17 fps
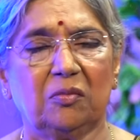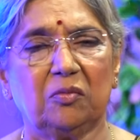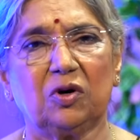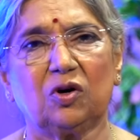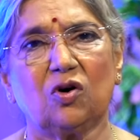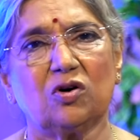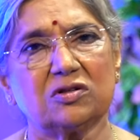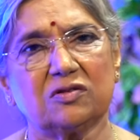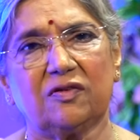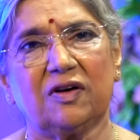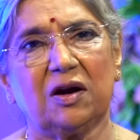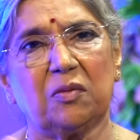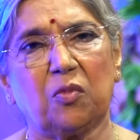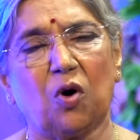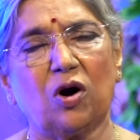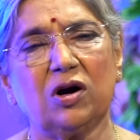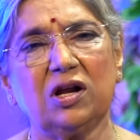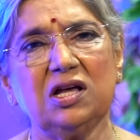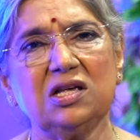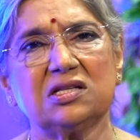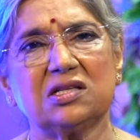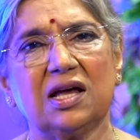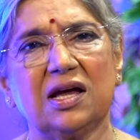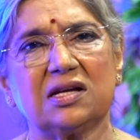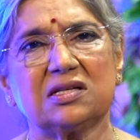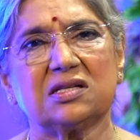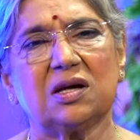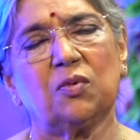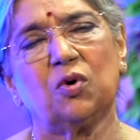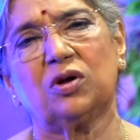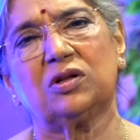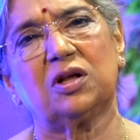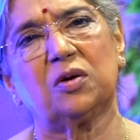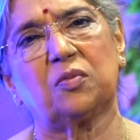because where body is there, some
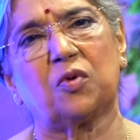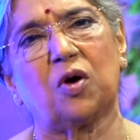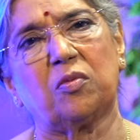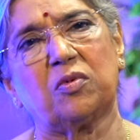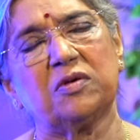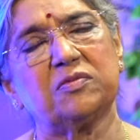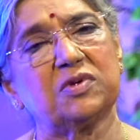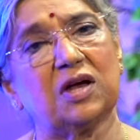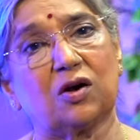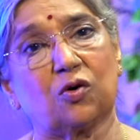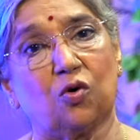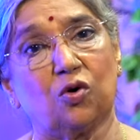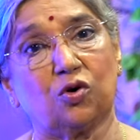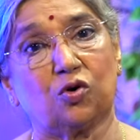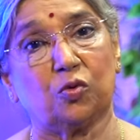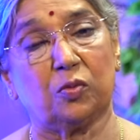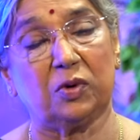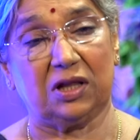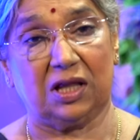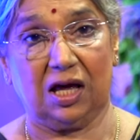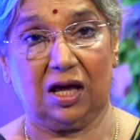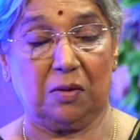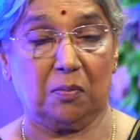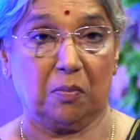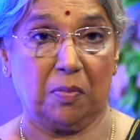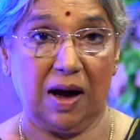or other problems are going to be there.